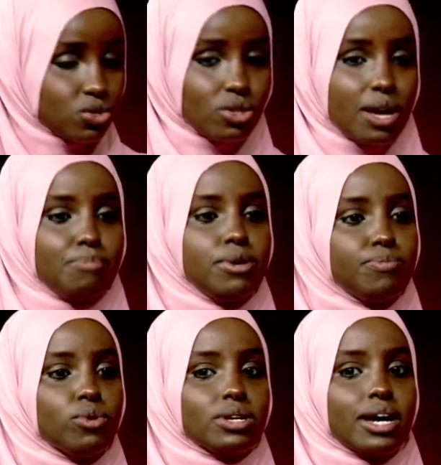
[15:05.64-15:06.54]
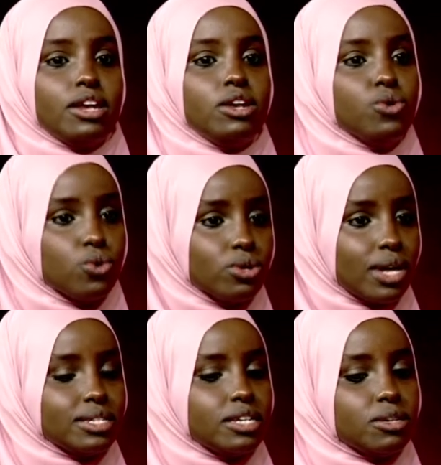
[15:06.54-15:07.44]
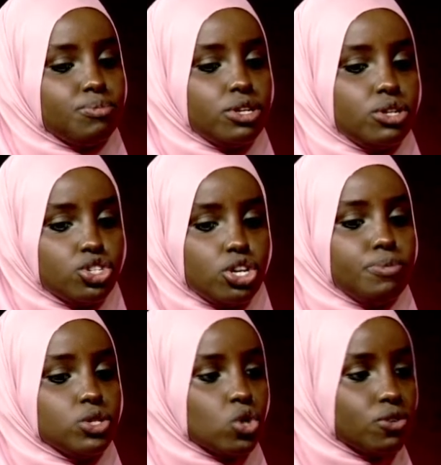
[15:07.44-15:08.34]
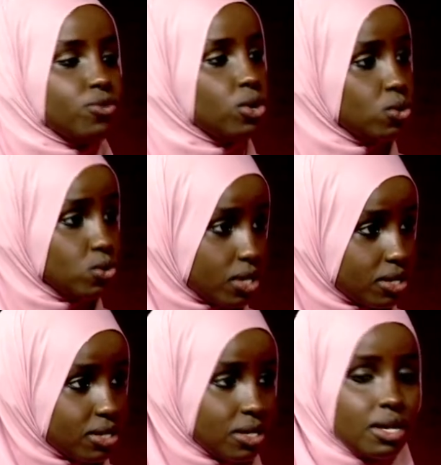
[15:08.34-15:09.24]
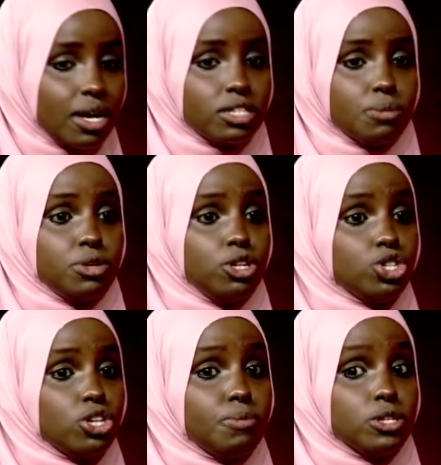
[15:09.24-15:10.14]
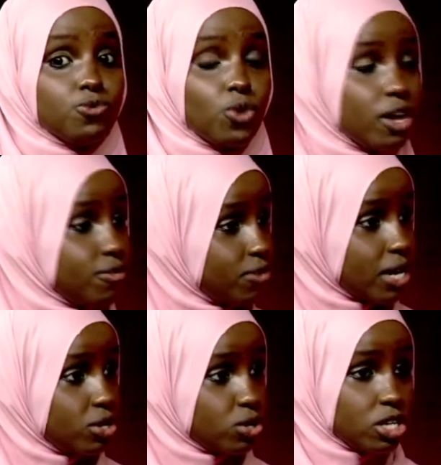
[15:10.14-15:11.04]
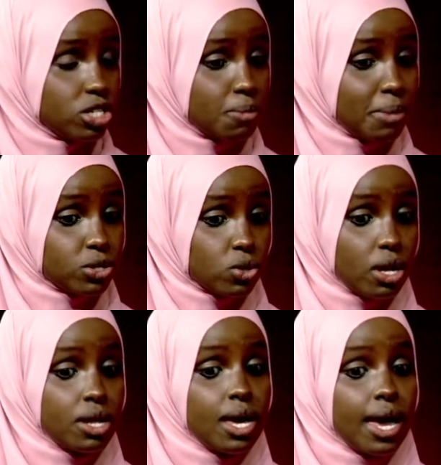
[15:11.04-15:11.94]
so that people can know that entrepreneurship is not for losers entrepreneurship is for every educated person